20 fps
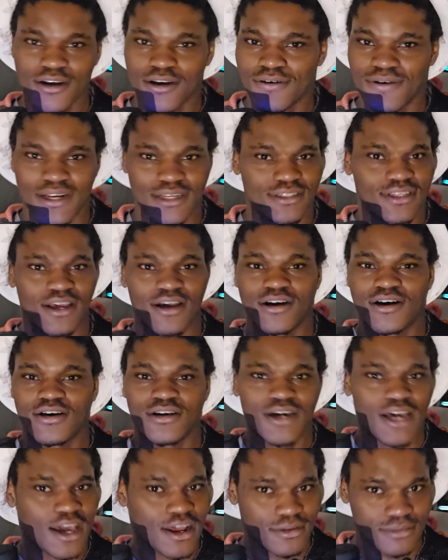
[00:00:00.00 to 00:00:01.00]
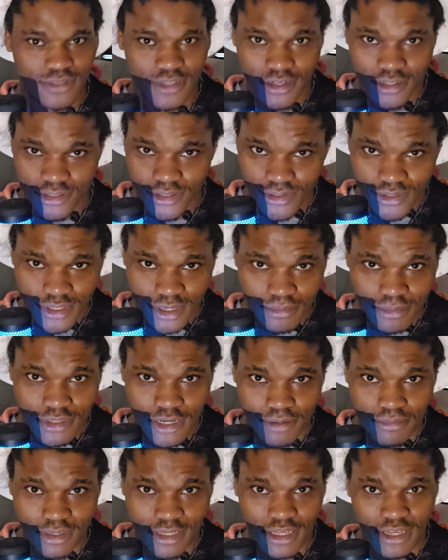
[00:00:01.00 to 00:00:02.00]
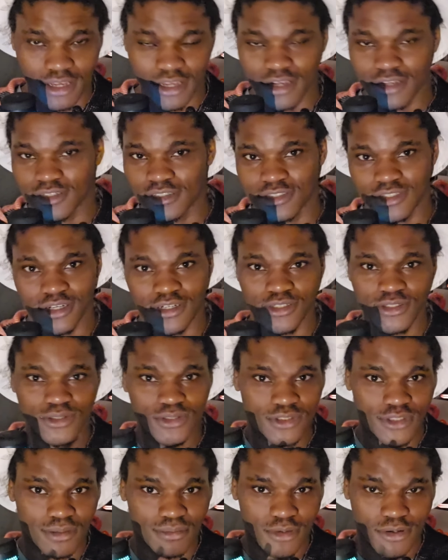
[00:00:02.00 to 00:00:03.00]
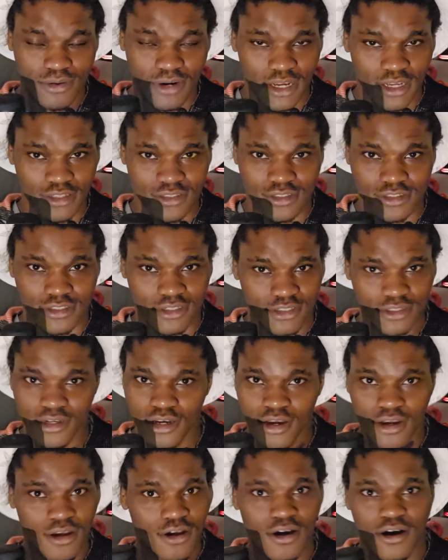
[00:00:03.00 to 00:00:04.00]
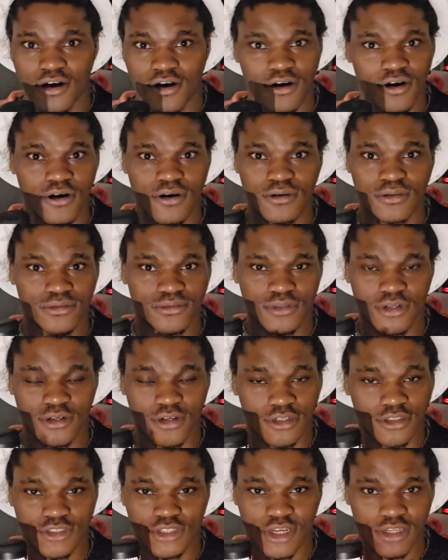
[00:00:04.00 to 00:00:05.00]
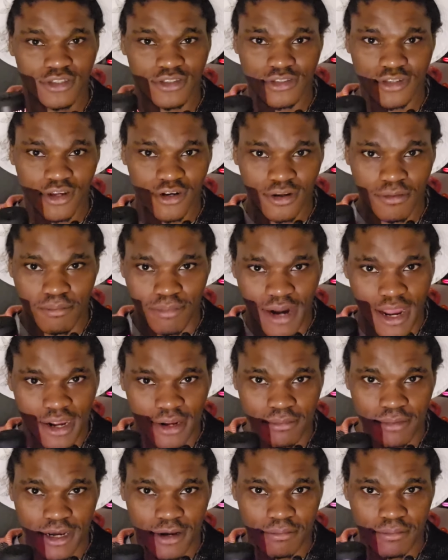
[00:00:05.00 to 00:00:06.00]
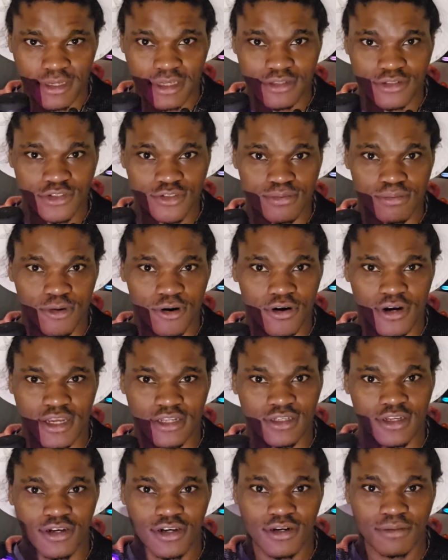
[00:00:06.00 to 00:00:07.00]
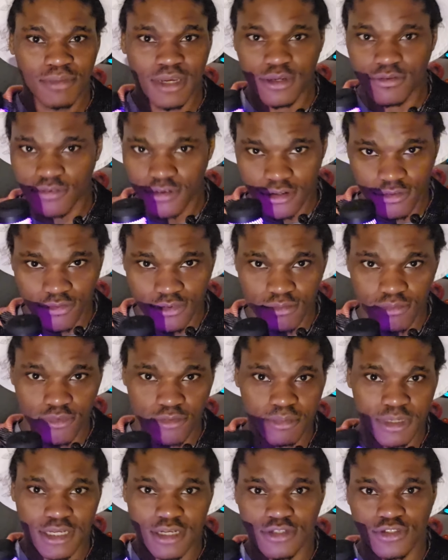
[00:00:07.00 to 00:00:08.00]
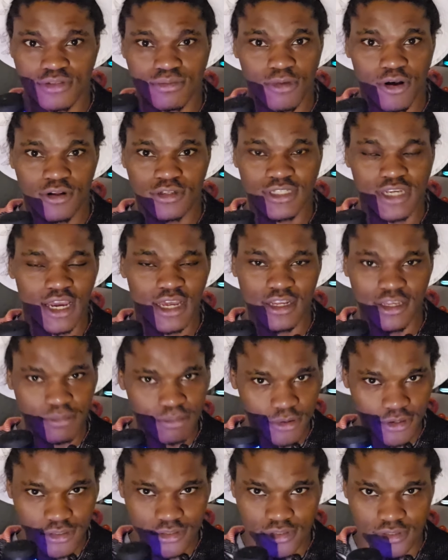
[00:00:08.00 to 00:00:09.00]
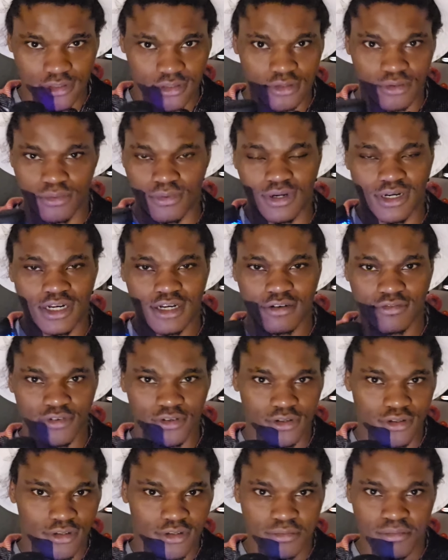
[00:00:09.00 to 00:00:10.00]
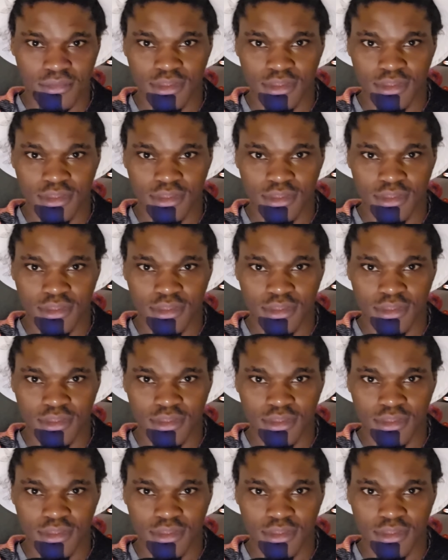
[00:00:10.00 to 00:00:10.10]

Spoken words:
when he's like, oh, Adam's gonna do something dumb again. He's gonna do something crazy. Oh, Chase is gonna brag about being smart, and they're gonna make fun of him for being a small, tiny person or whatever.